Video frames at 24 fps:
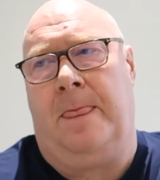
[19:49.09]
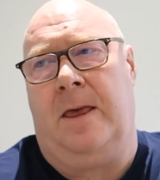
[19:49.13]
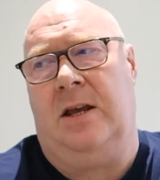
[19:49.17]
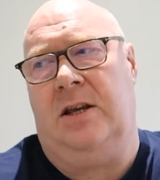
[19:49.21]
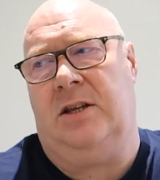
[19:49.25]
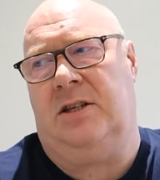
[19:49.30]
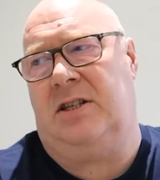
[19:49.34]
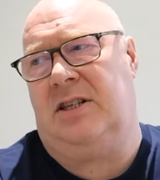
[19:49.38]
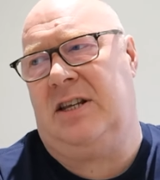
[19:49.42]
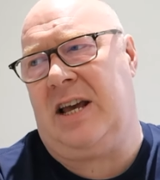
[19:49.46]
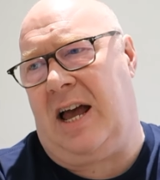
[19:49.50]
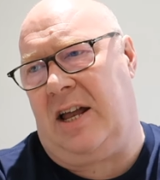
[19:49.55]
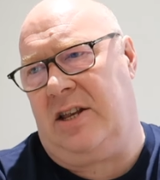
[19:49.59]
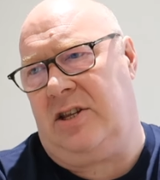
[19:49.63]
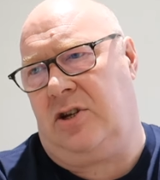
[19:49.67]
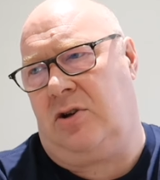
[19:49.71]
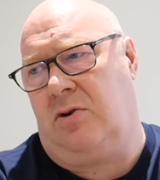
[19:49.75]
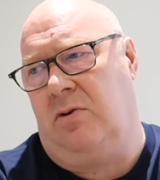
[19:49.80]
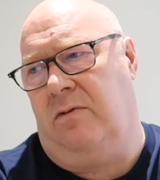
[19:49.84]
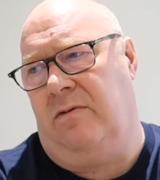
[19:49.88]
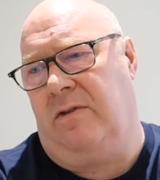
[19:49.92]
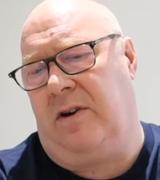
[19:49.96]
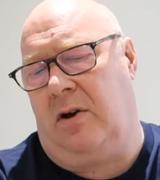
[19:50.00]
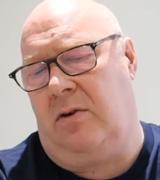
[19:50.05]
It's
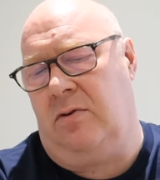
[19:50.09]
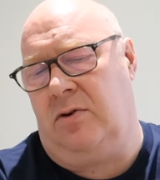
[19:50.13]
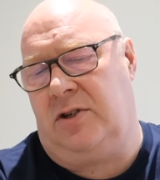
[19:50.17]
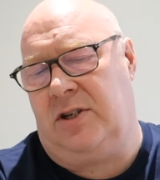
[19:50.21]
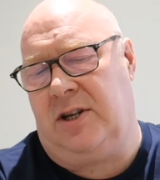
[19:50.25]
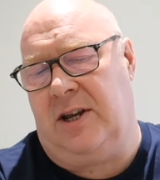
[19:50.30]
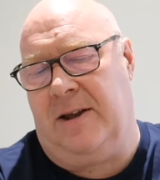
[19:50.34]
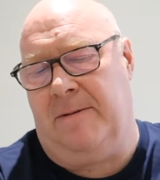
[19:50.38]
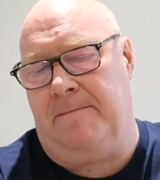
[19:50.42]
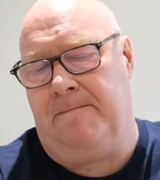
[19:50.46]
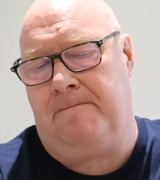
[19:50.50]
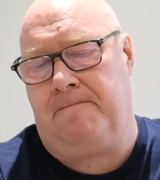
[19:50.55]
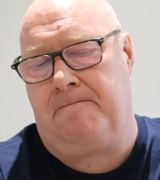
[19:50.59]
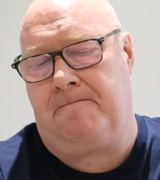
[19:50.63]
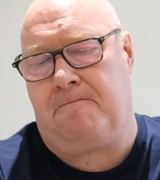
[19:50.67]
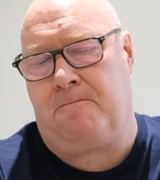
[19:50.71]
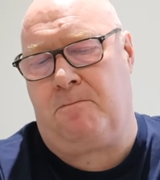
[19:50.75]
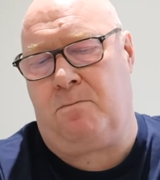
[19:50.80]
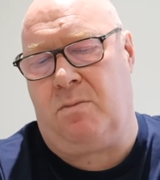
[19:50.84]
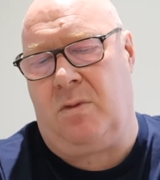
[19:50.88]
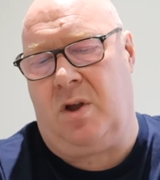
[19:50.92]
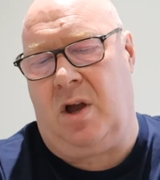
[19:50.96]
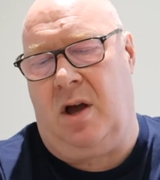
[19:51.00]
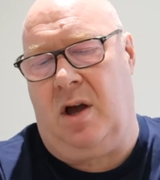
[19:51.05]
tactical voting,
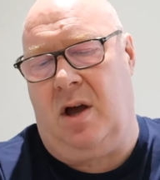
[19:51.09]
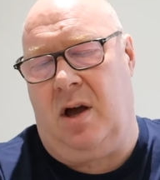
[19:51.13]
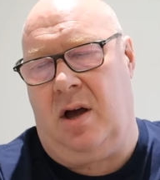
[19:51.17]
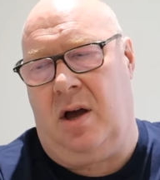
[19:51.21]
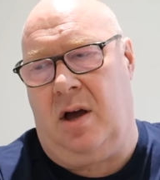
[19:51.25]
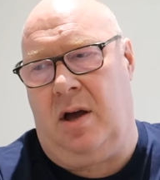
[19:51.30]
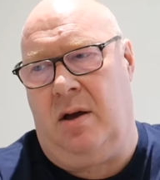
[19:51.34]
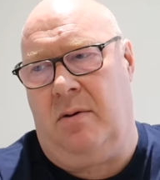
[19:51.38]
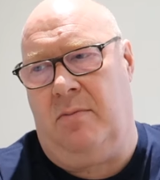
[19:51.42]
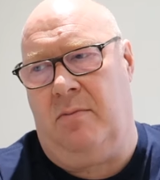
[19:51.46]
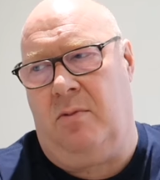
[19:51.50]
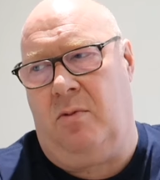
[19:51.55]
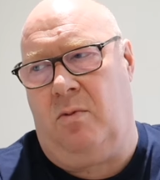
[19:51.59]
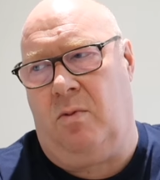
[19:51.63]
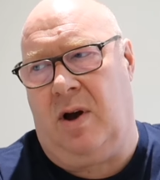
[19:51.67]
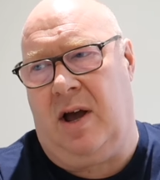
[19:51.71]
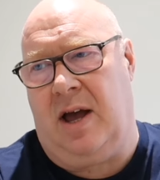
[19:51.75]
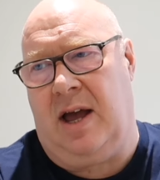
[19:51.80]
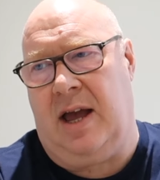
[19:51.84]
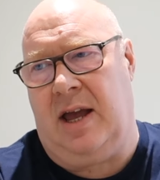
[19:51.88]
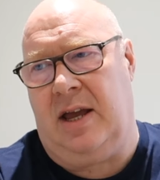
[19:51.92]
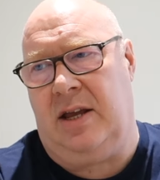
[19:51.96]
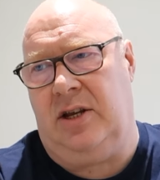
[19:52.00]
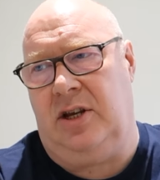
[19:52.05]

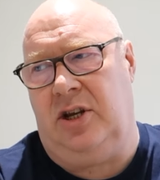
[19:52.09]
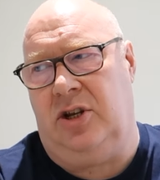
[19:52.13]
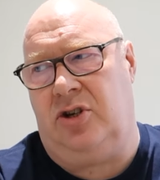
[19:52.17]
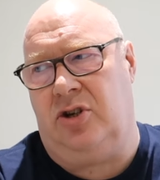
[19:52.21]
where